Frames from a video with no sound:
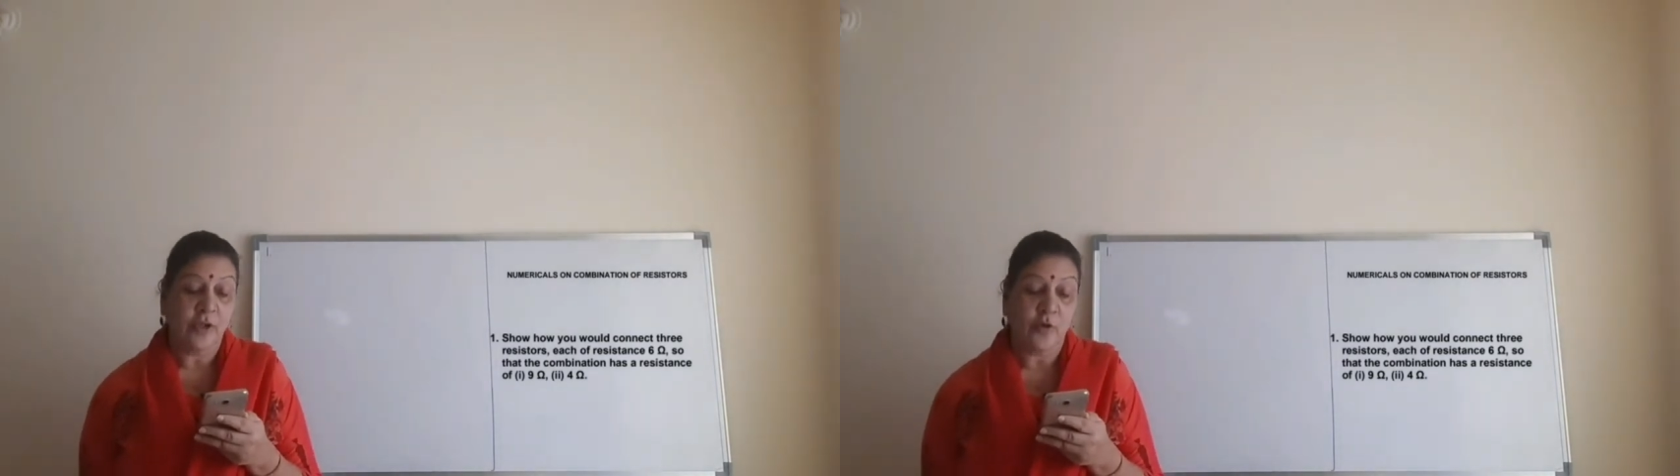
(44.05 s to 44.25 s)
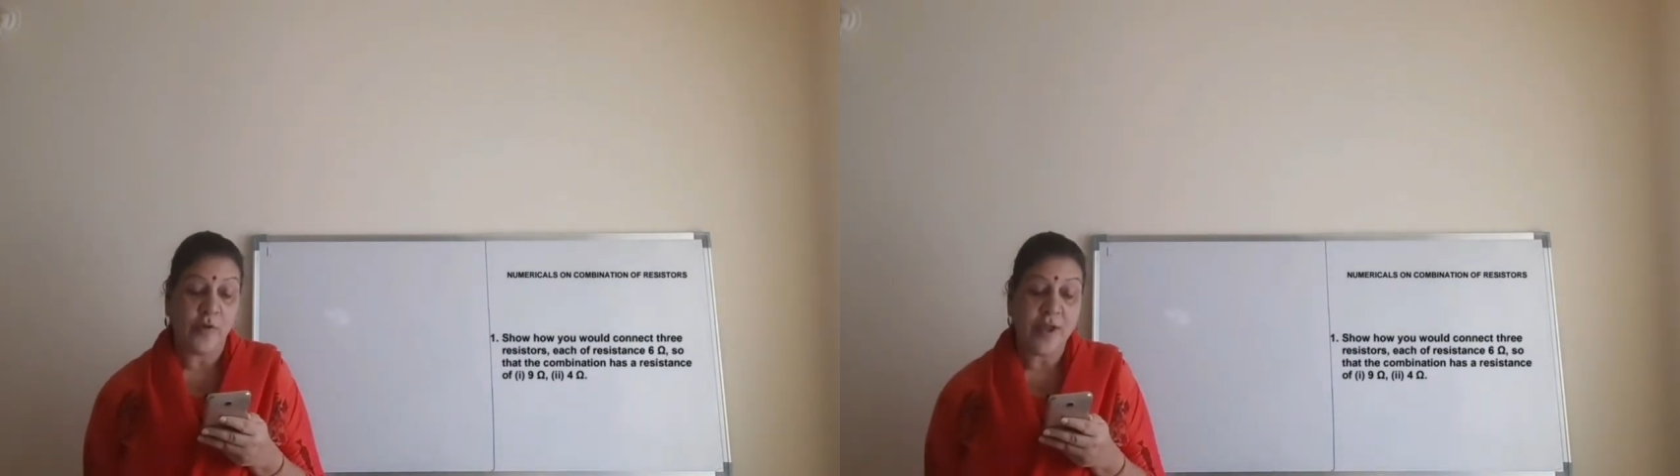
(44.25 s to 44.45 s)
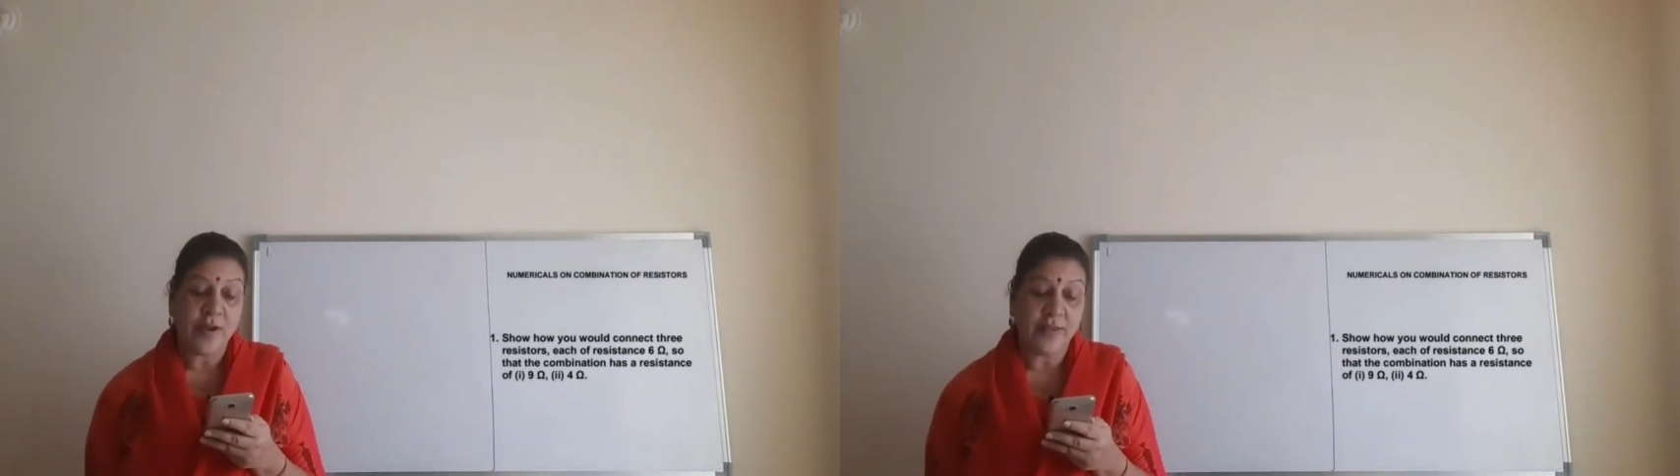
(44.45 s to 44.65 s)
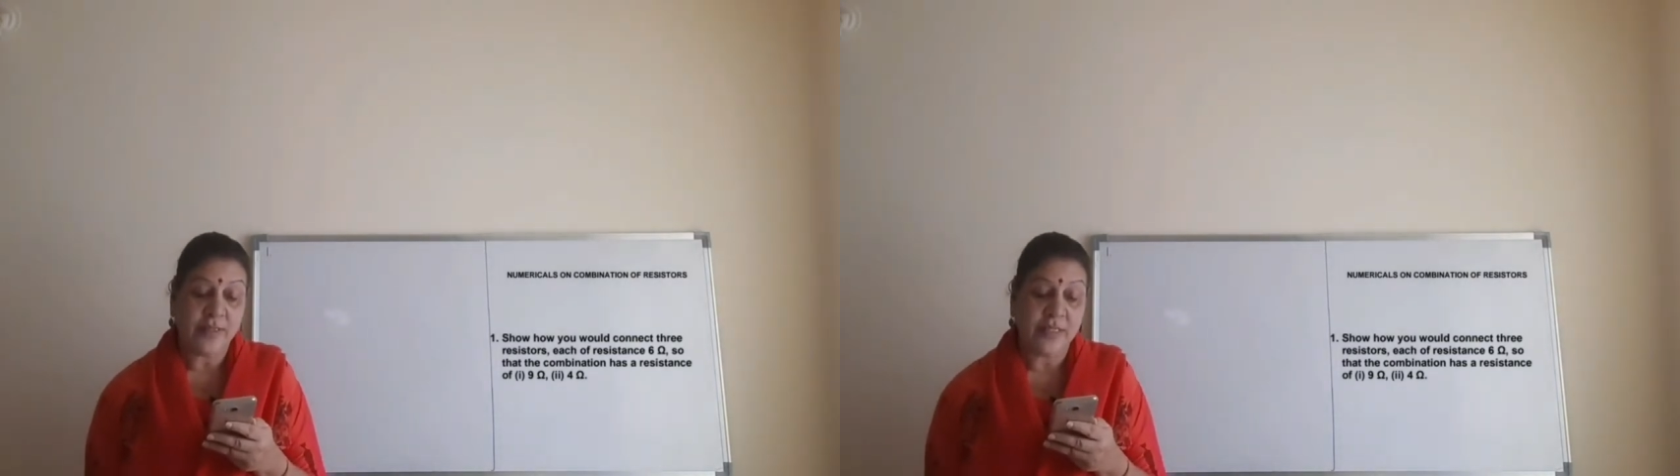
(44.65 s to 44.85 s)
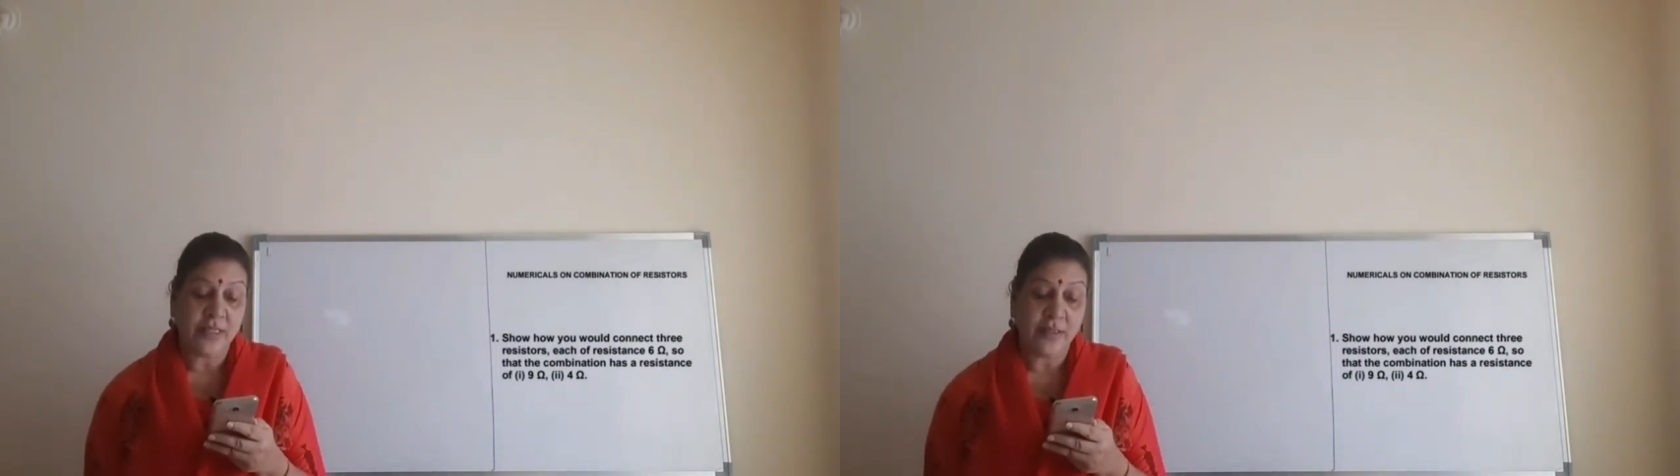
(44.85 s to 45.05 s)
three
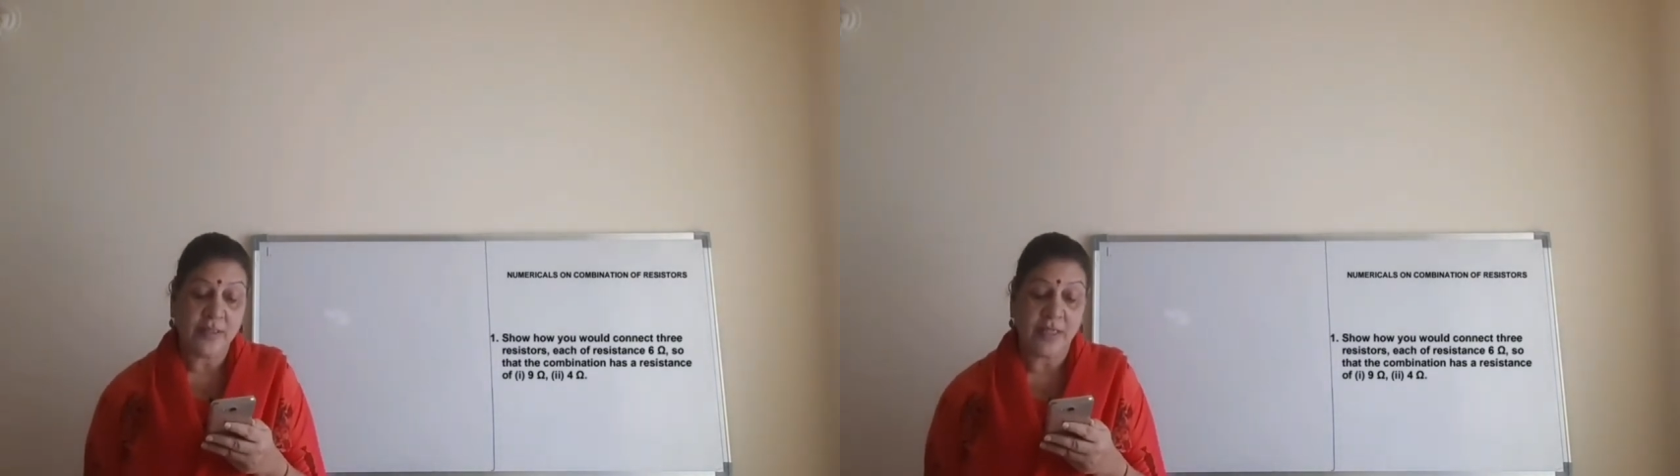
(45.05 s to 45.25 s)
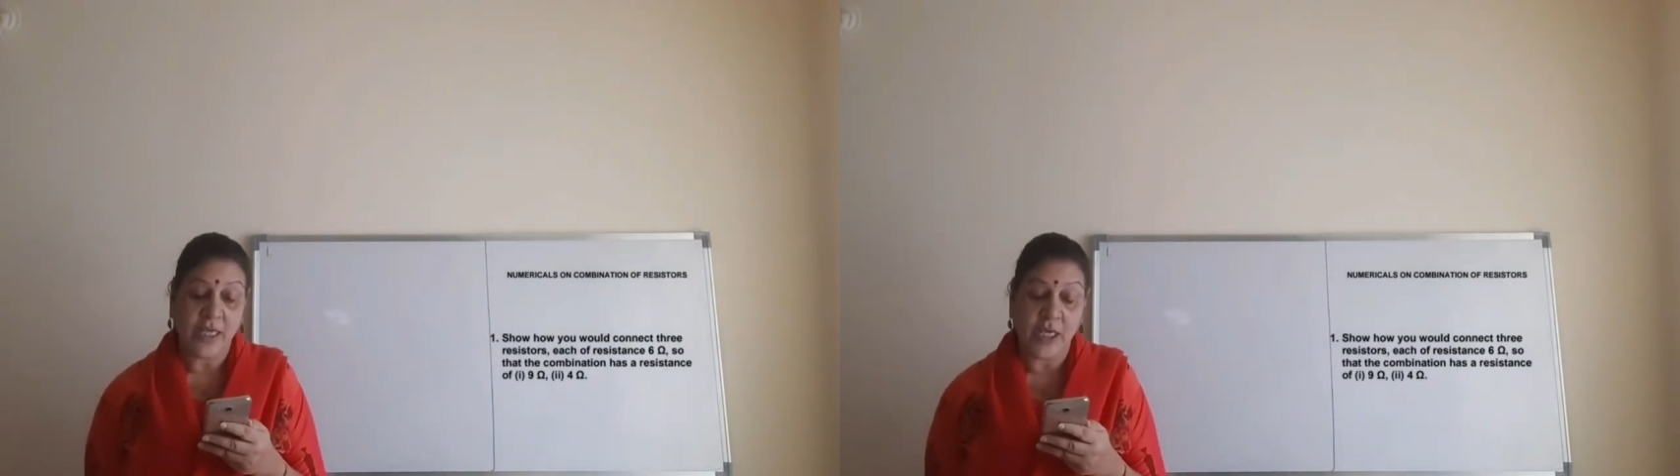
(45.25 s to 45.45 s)
resistors,